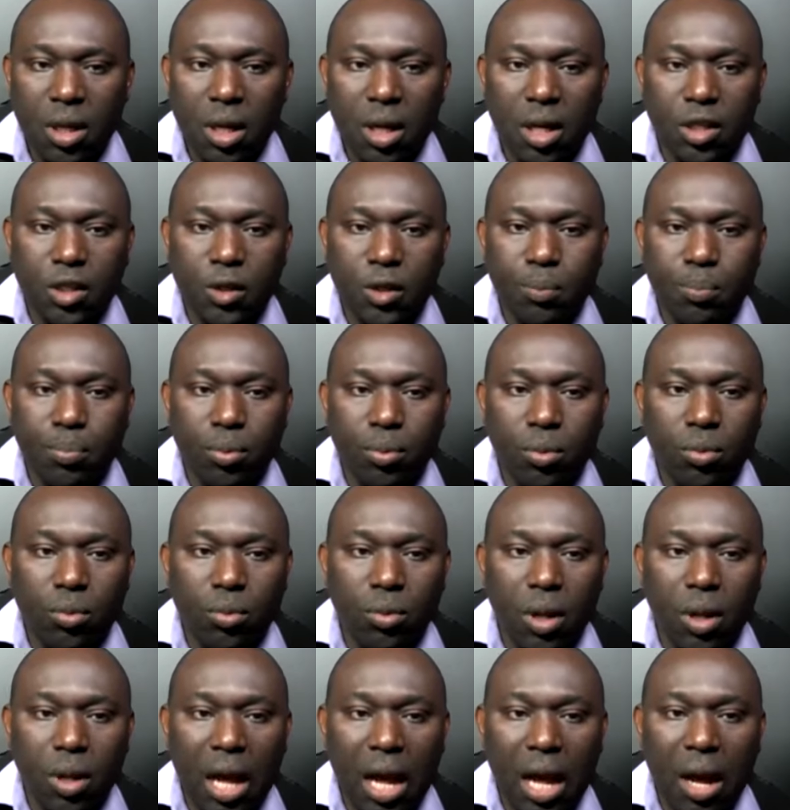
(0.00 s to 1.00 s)
Let's
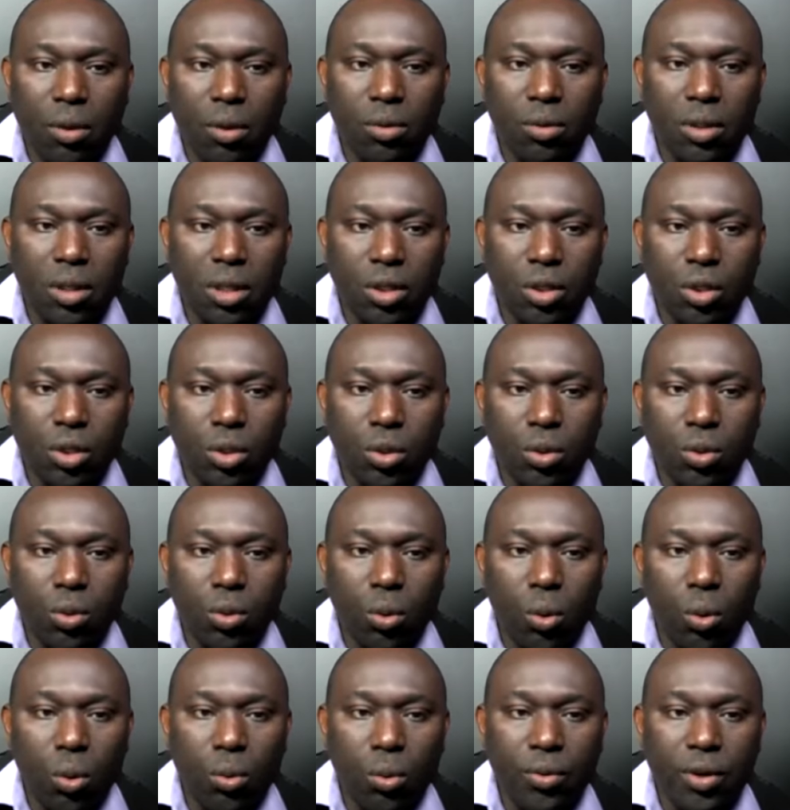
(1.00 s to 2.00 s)
pull out the
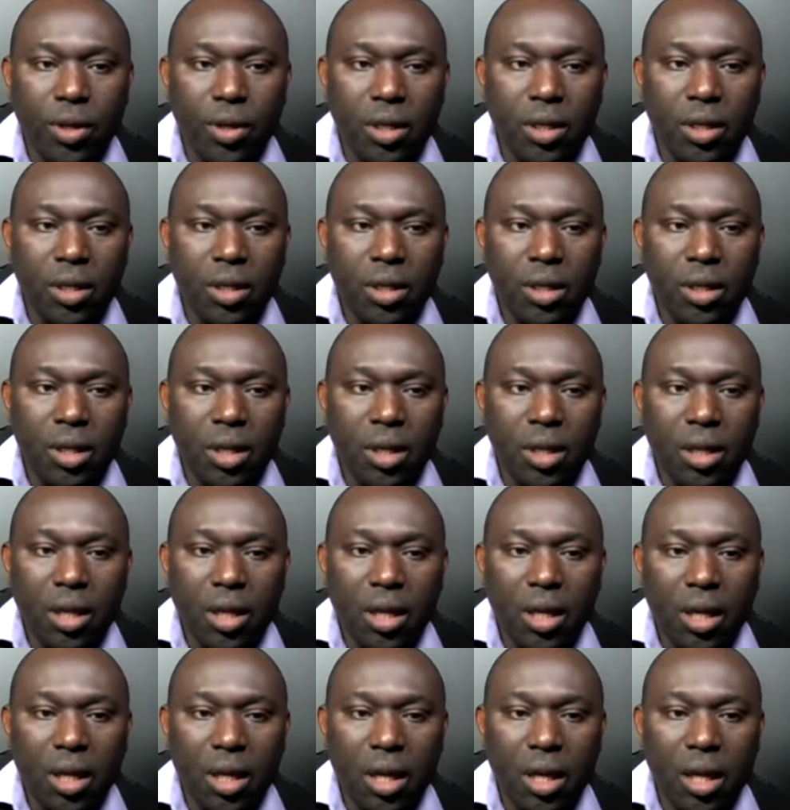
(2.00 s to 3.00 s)
story
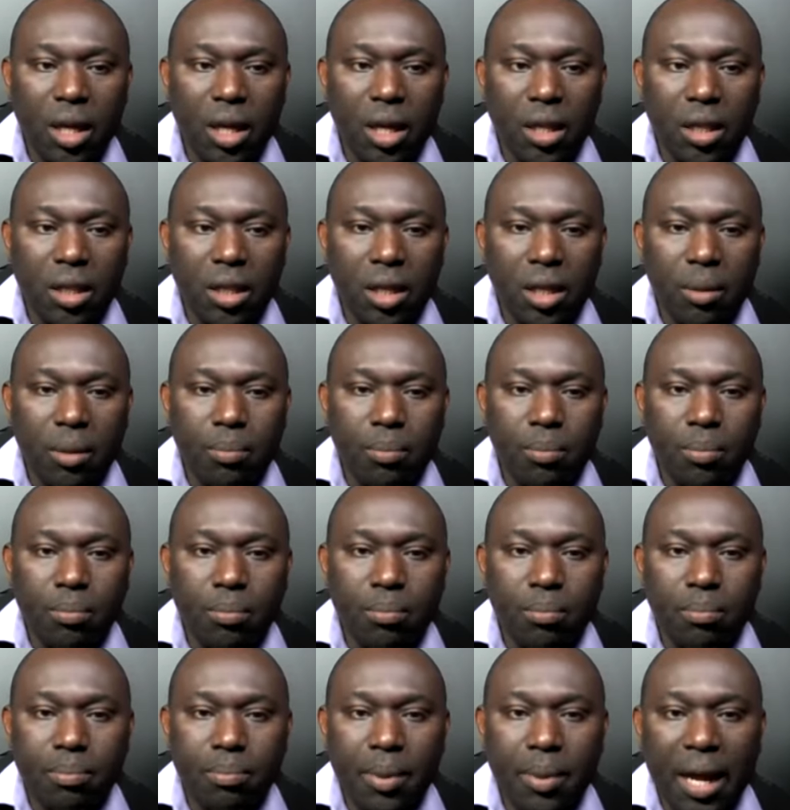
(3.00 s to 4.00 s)
in the
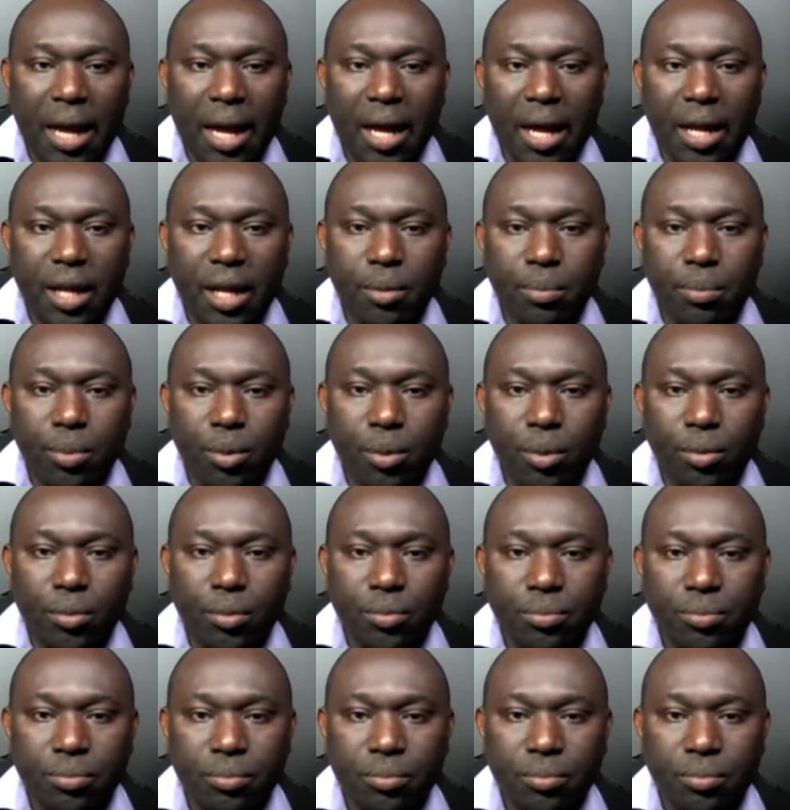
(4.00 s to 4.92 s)
Bible.